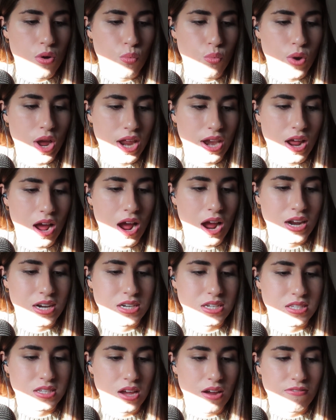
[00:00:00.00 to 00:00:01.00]
When I
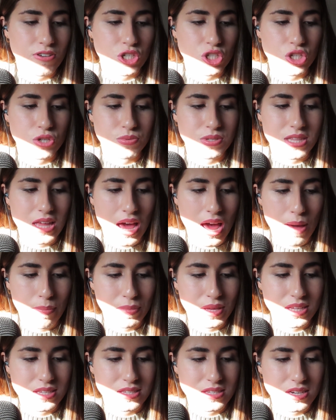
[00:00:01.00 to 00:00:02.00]
discovered she was the
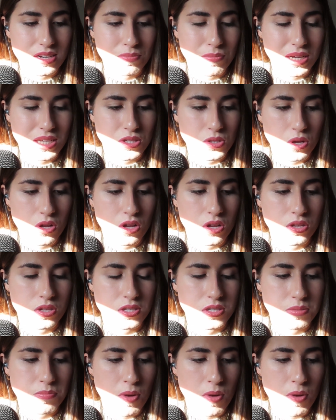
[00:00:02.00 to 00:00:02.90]
happiest in my small